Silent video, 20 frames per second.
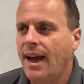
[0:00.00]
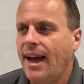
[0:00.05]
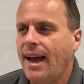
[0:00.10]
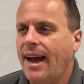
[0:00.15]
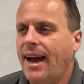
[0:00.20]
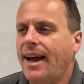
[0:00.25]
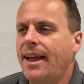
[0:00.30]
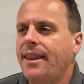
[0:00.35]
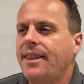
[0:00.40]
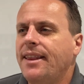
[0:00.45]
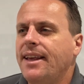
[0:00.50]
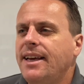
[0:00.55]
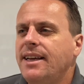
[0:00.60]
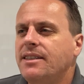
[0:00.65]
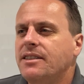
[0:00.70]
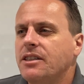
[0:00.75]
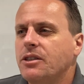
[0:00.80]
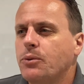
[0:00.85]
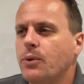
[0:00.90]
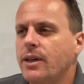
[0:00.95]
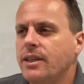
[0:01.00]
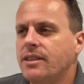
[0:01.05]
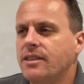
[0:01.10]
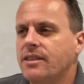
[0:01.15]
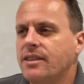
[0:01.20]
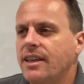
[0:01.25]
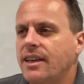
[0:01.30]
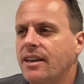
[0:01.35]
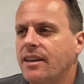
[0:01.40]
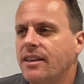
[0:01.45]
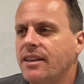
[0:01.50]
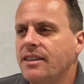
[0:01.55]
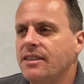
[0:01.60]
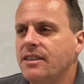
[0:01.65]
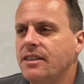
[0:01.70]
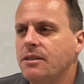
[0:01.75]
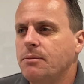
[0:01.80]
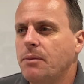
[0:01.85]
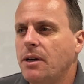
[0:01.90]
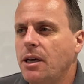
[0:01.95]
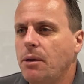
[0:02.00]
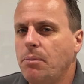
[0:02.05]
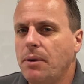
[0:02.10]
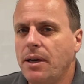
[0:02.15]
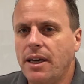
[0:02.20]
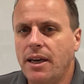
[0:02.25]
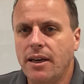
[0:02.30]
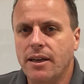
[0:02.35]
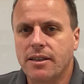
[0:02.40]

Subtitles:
And the easiest way to think of this is maybe